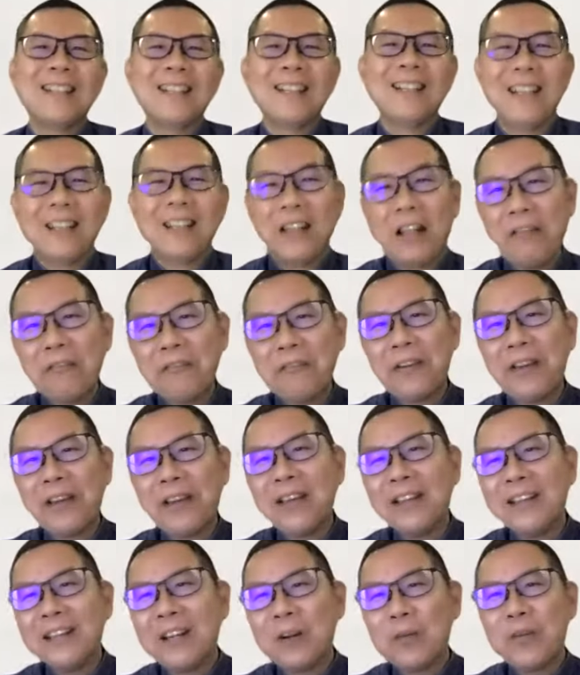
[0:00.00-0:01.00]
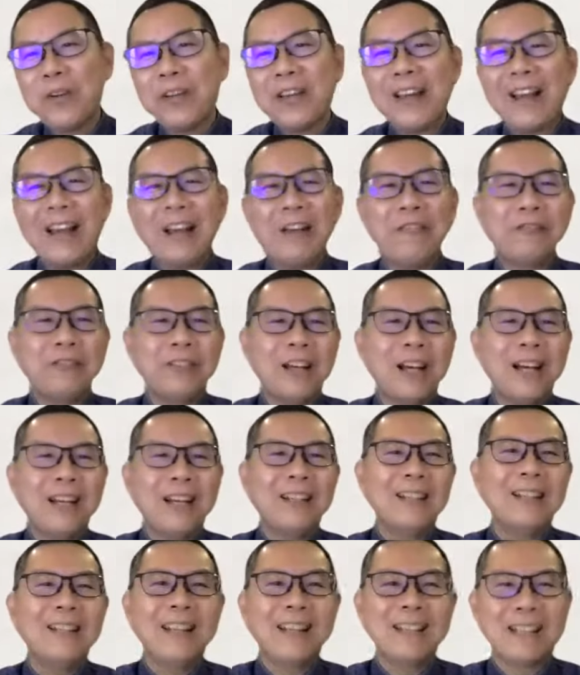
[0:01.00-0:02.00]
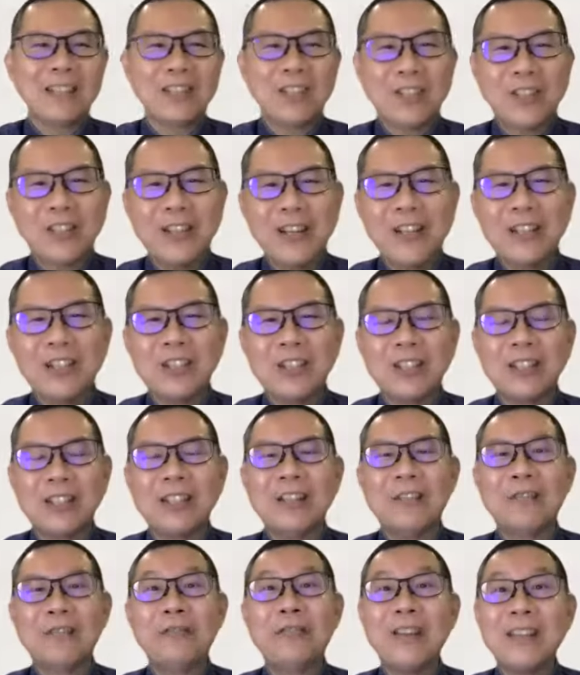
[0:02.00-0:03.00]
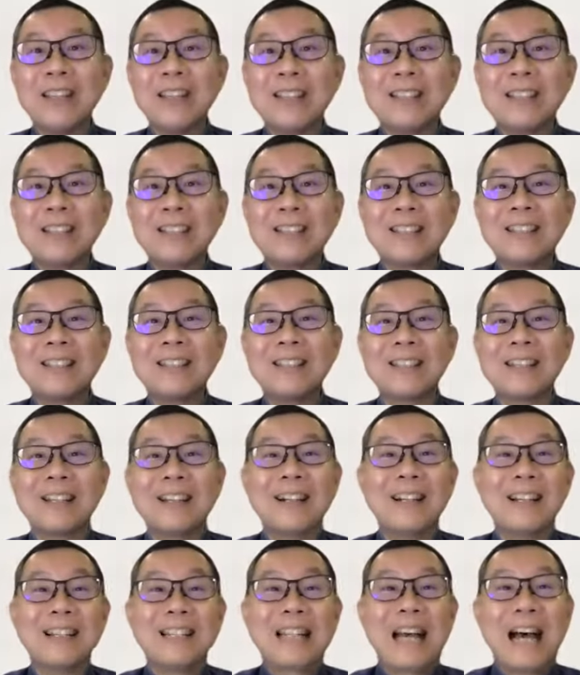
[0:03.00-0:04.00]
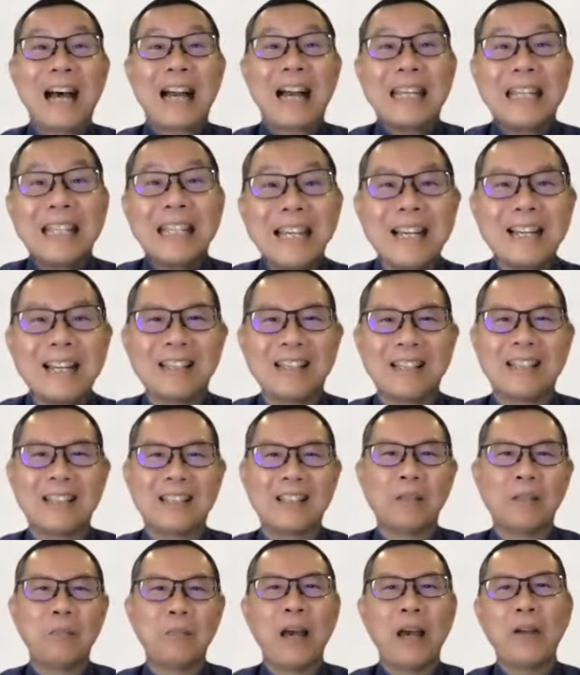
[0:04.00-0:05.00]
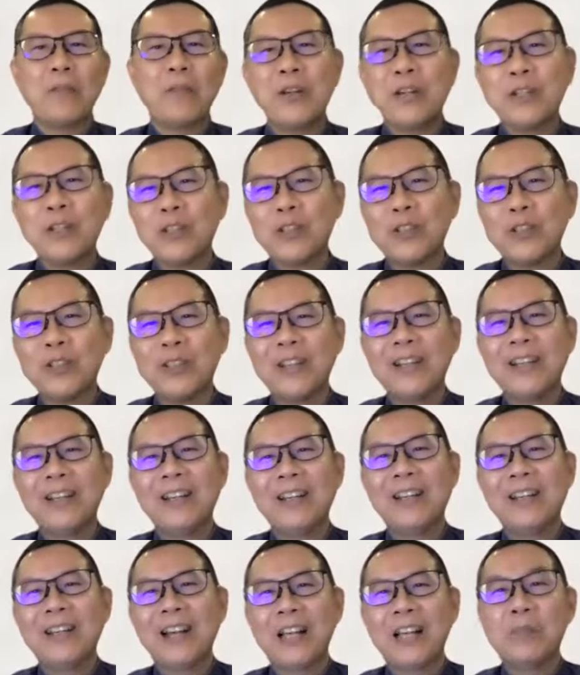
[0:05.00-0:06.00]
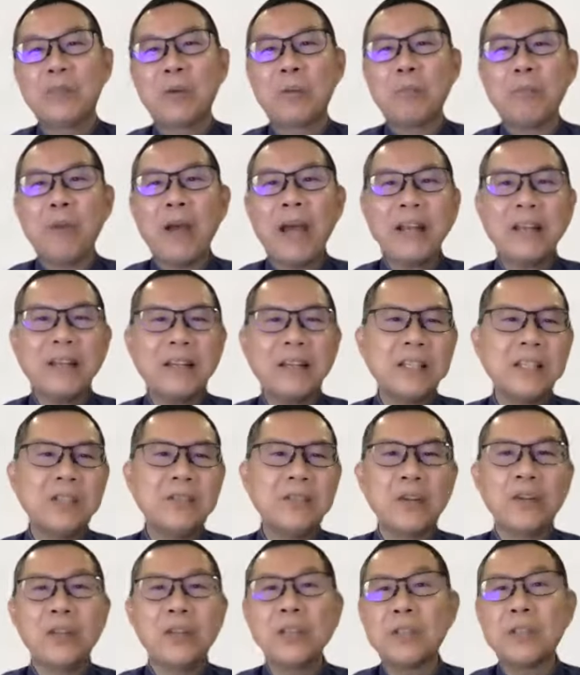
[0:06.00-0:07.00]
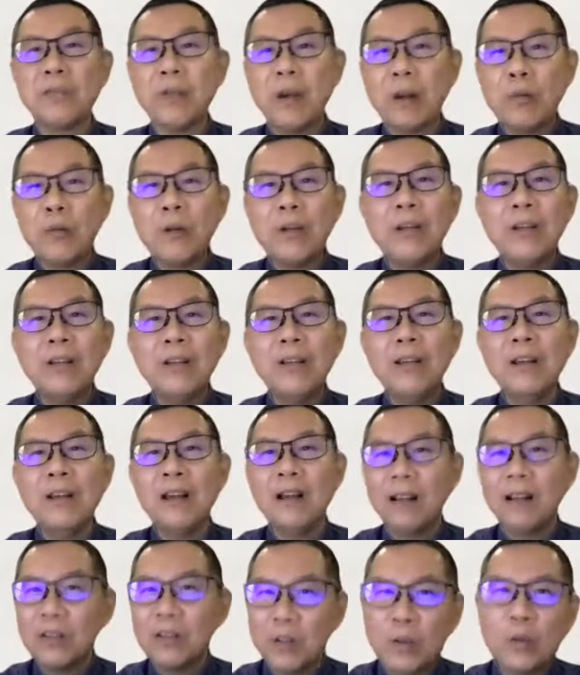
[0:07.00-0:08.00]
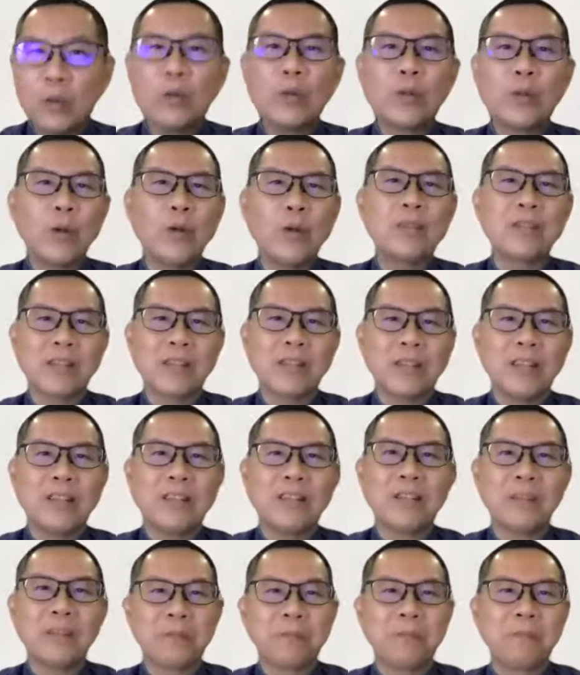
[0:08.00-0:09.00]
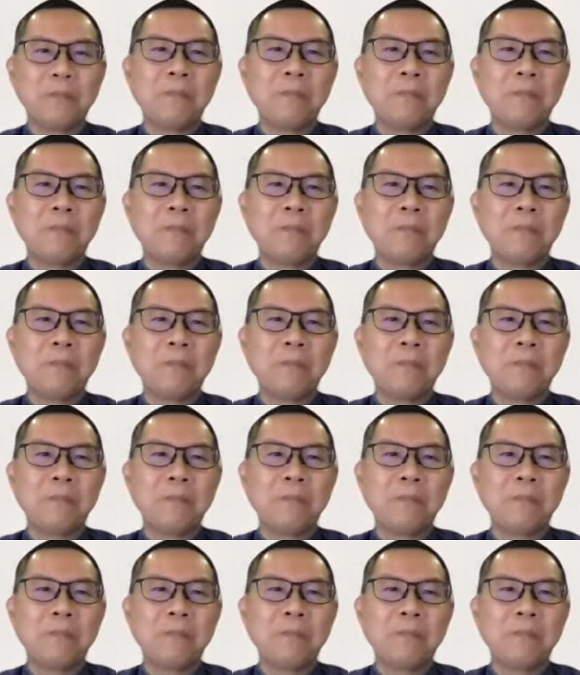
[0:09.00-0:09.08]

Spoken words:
Nothing that we have done as a church in the first 9 years as a parish has prepared us for this very unusual season.